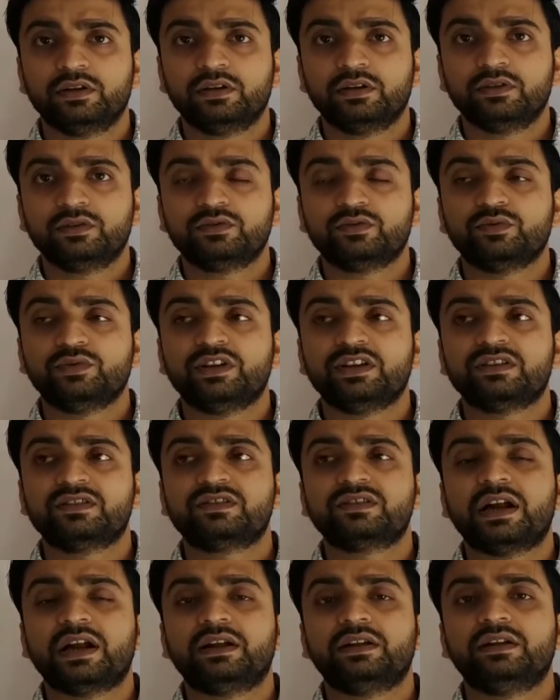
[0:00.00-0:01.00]
So, we
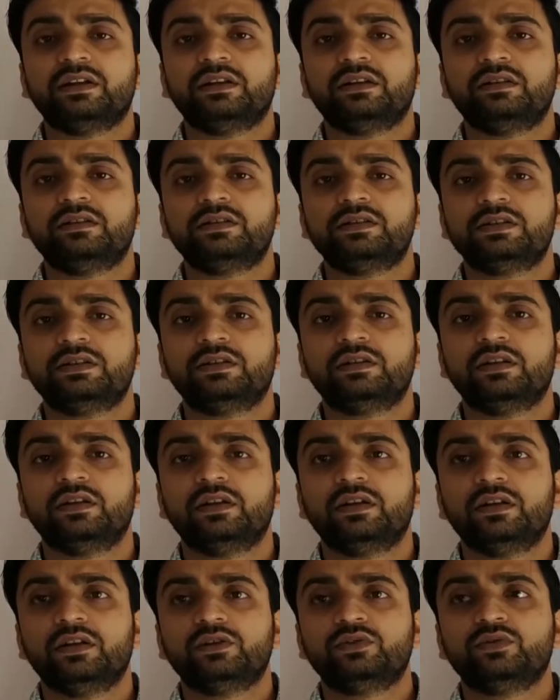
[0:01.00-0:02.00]
started
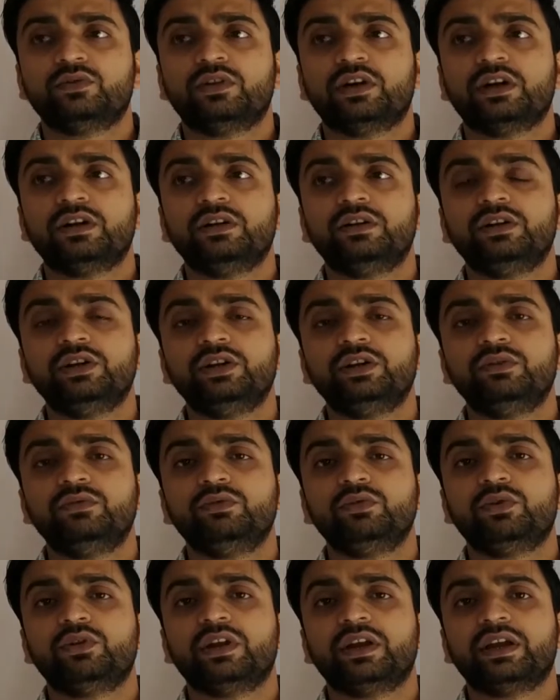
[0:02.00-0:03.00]
to continue
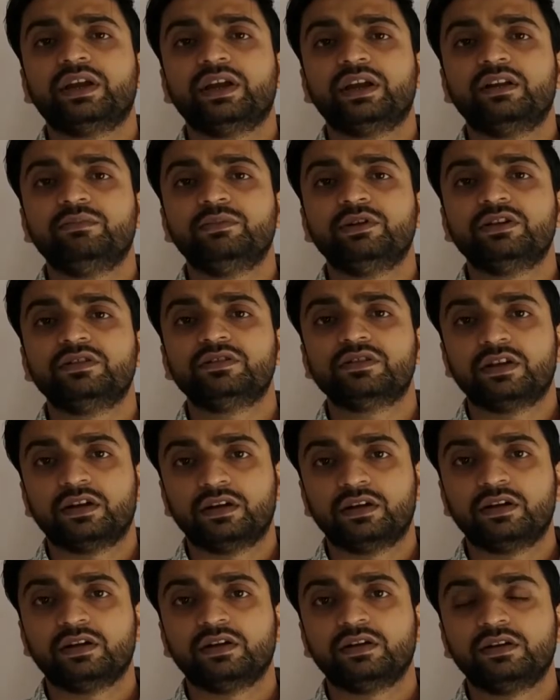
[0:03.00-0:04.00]
your academic
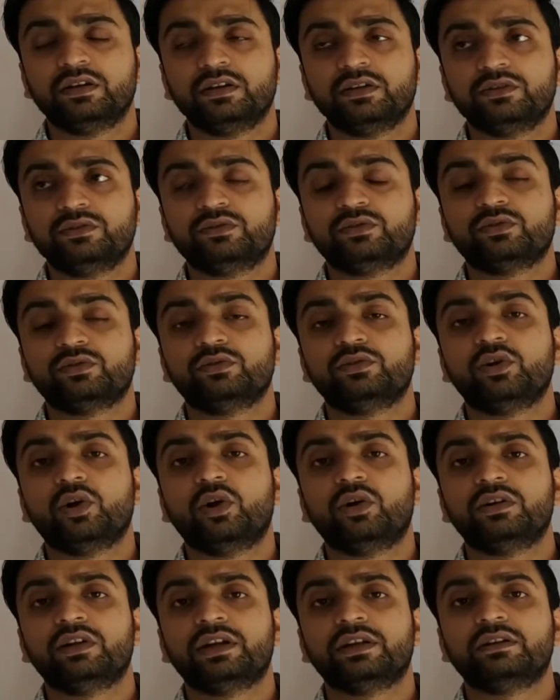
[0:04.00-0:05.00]
journey through the
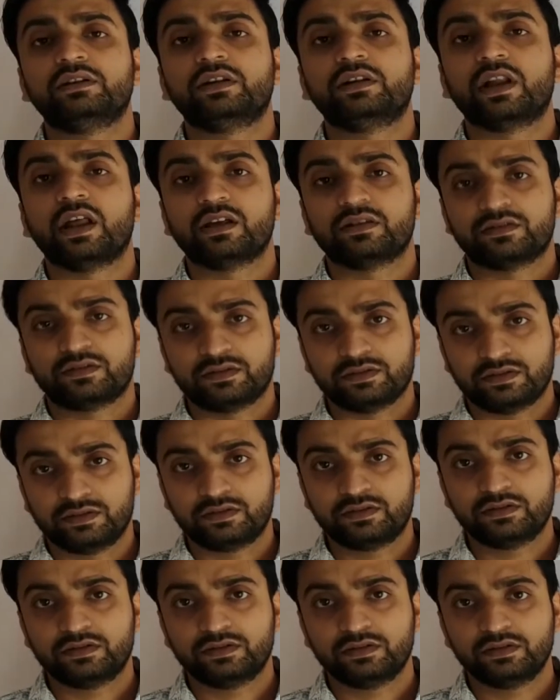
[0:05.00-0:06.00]
online
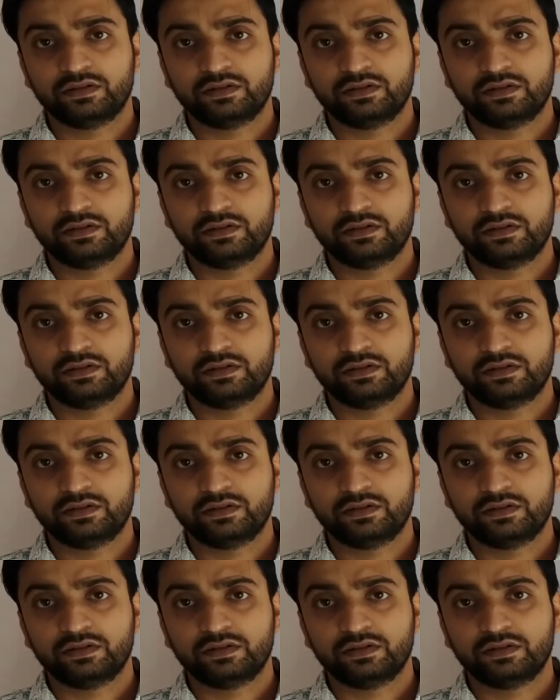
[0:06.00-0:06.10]
classes.